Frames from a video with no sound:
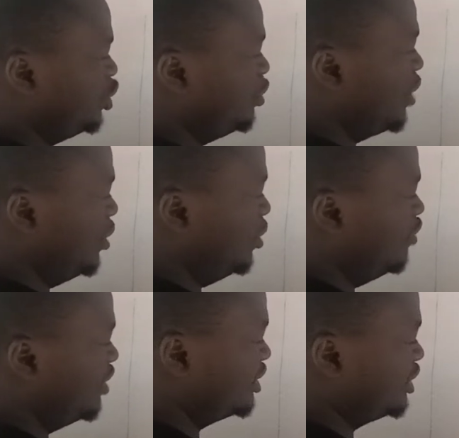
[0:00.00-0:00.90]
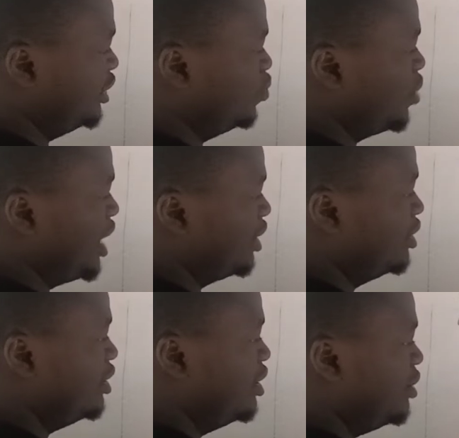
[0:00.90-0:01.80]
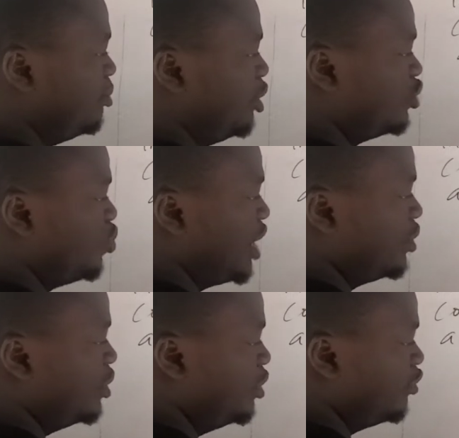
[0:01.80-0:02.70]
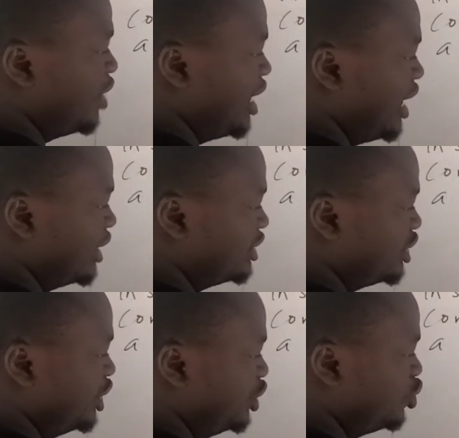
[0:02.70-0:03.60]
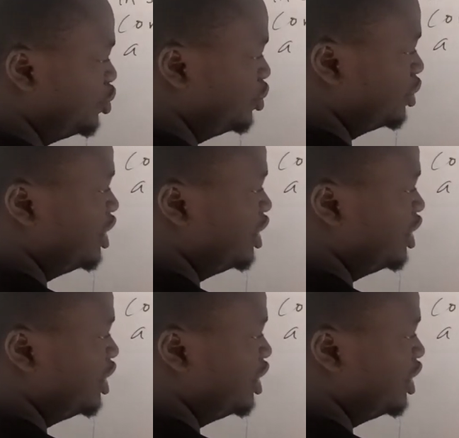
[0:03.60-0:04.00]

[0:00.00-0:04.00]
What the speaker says: should be 1 all over C1 plus 1 all over C2.